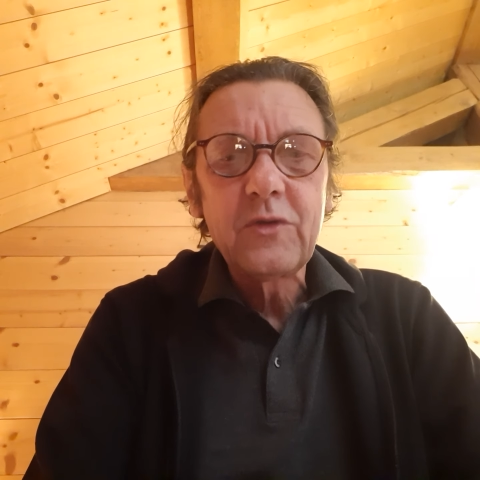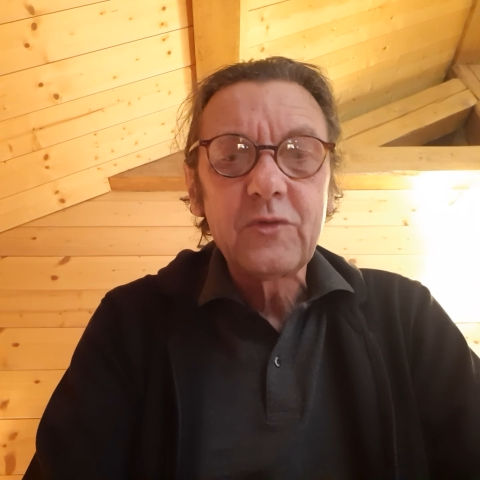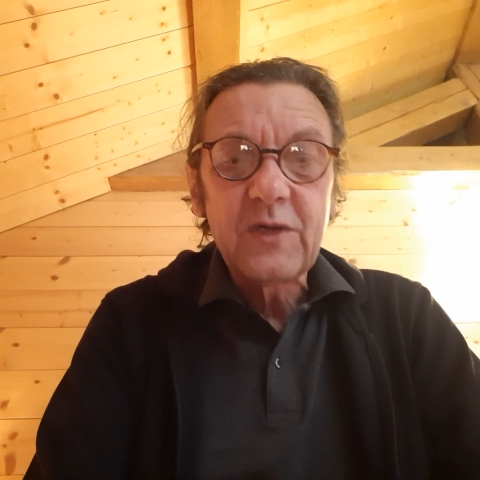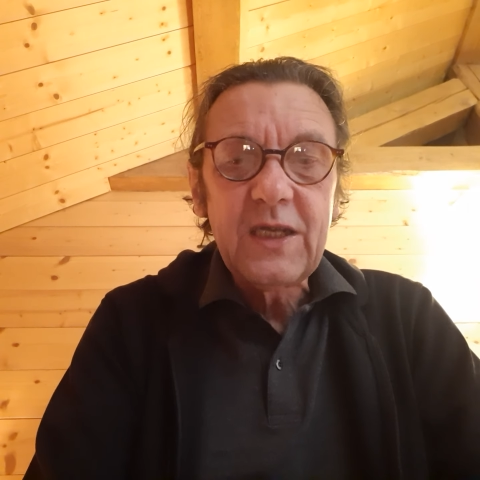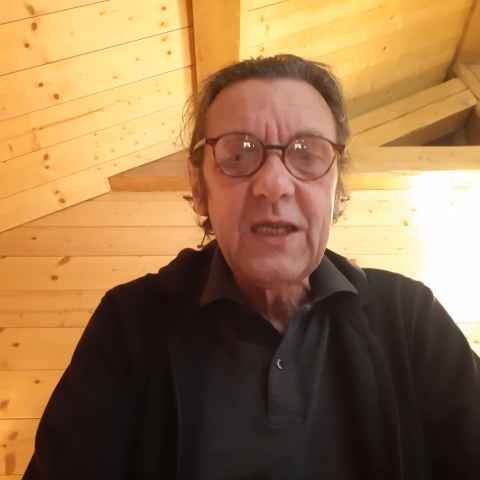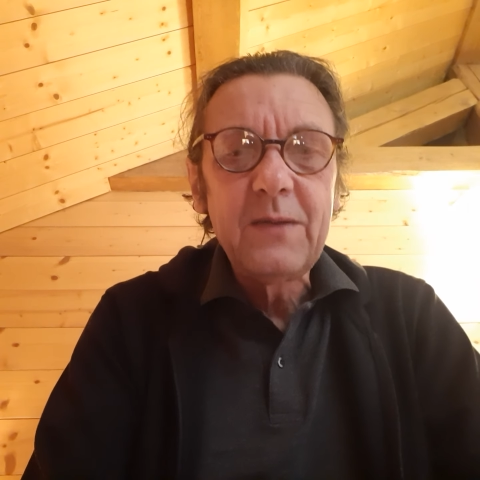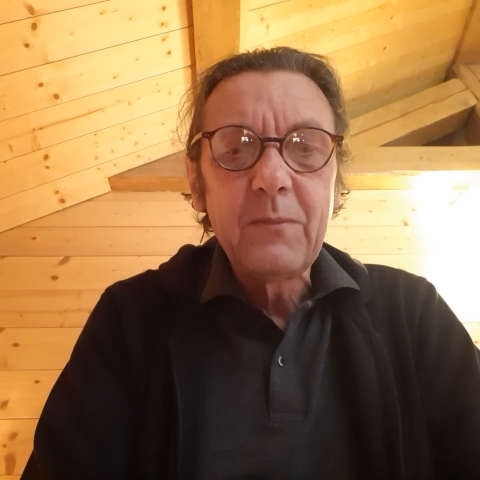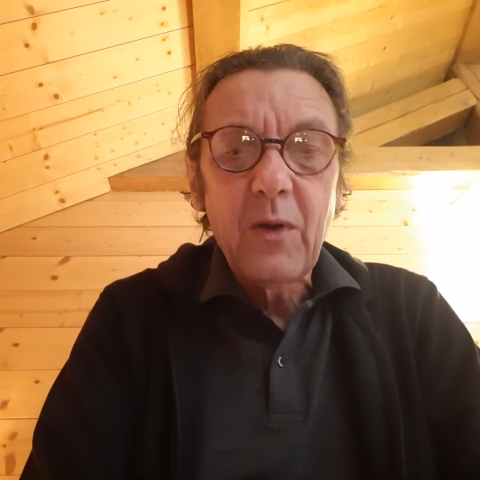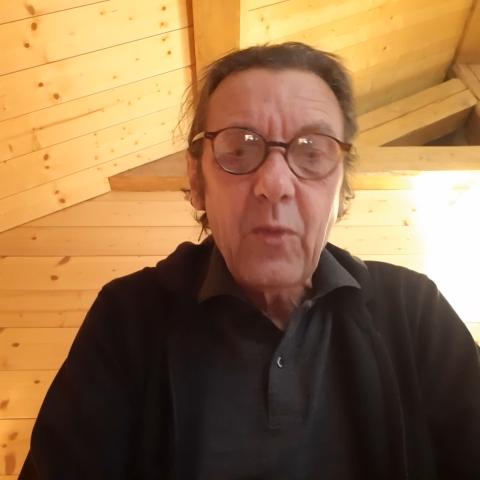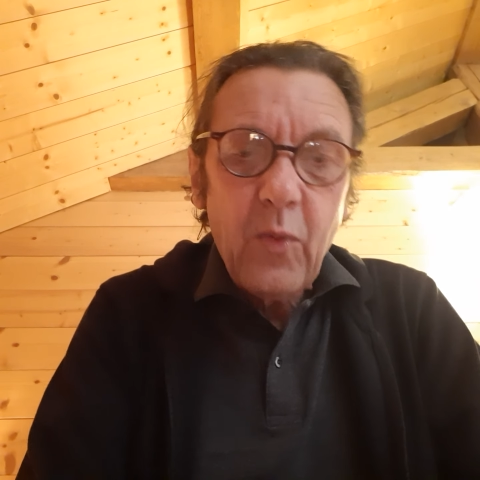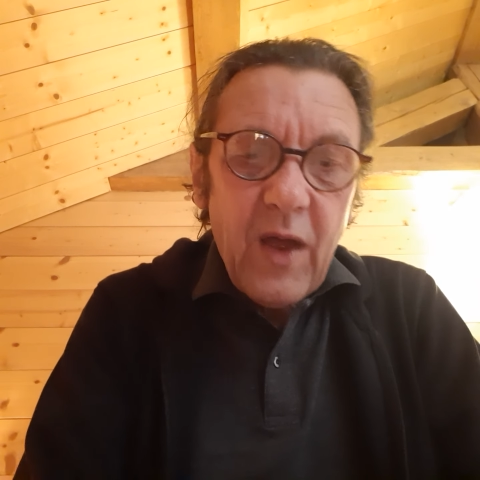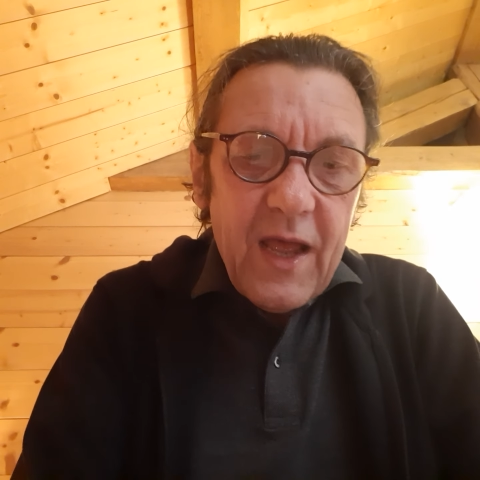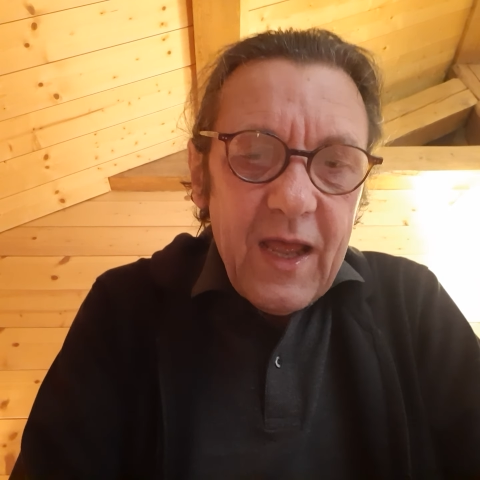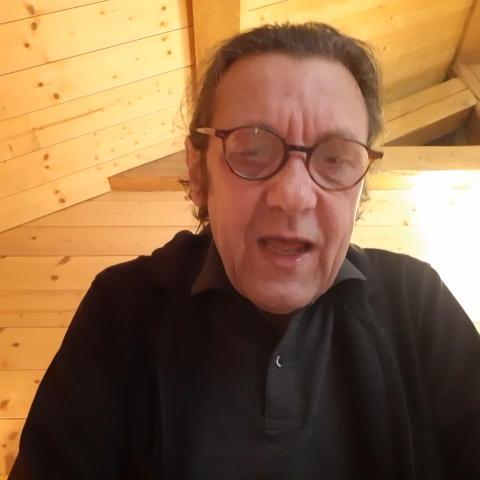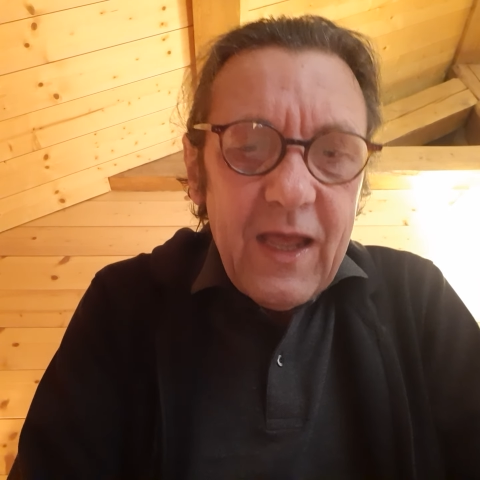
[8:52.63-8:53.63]
dream
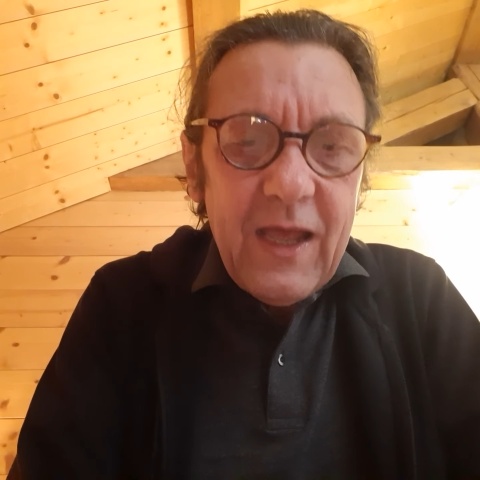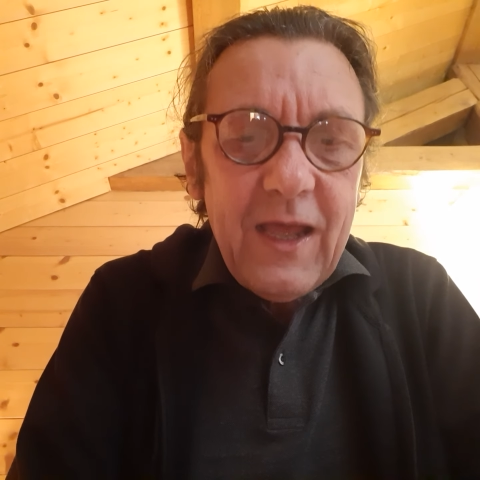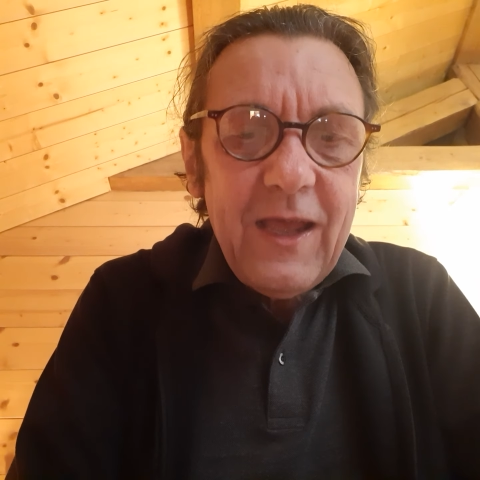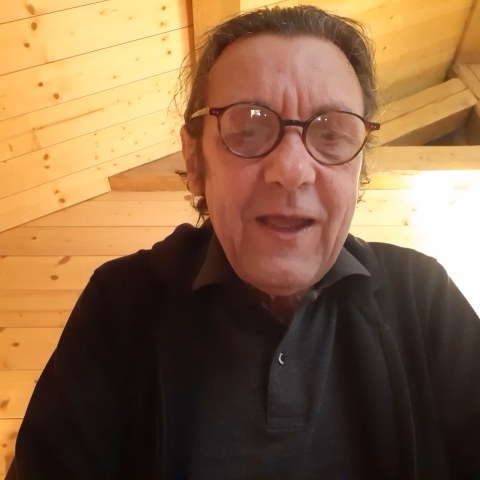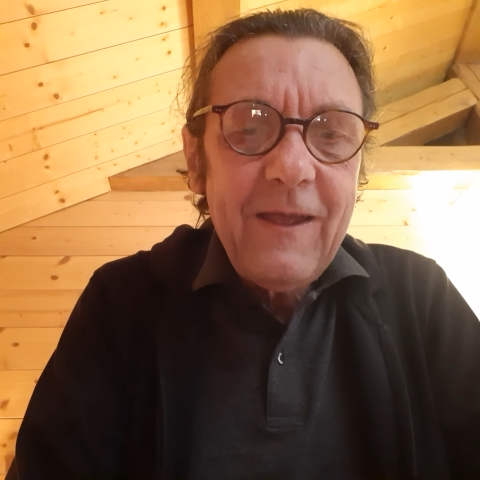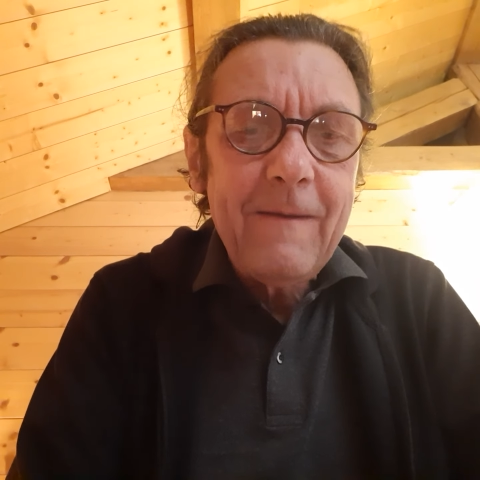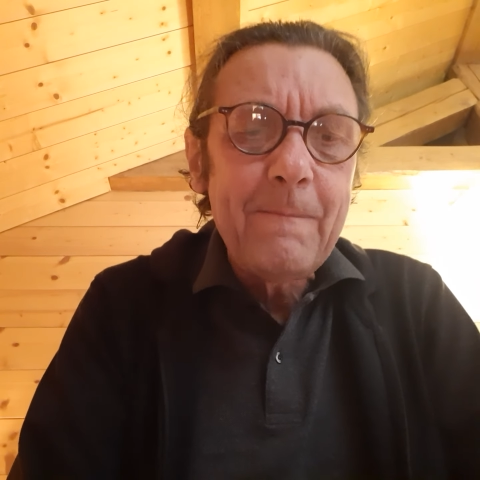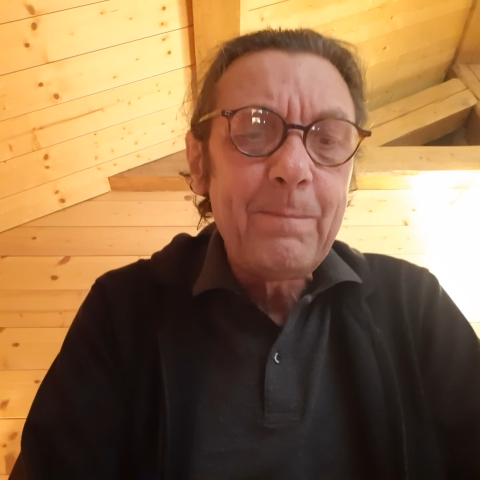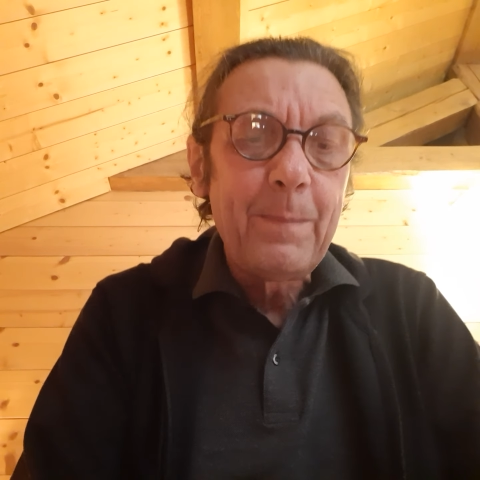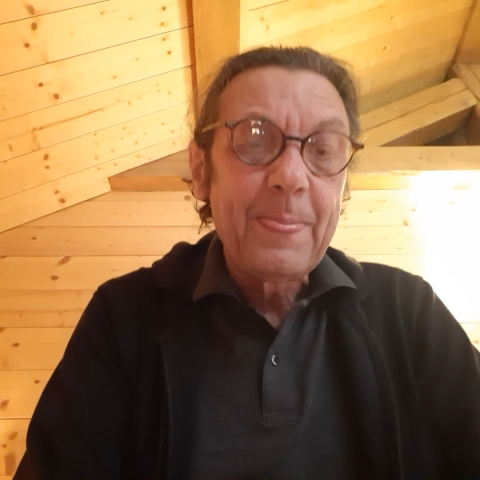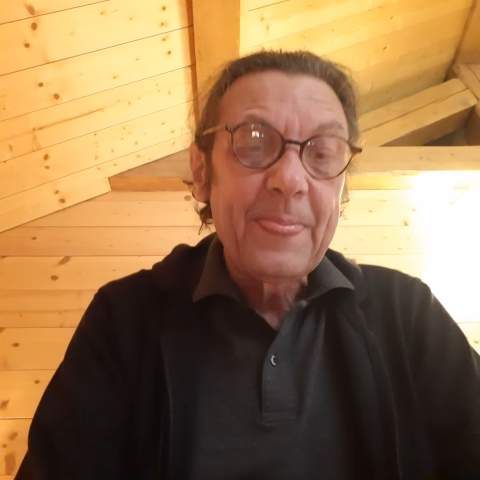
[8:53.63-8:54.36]
away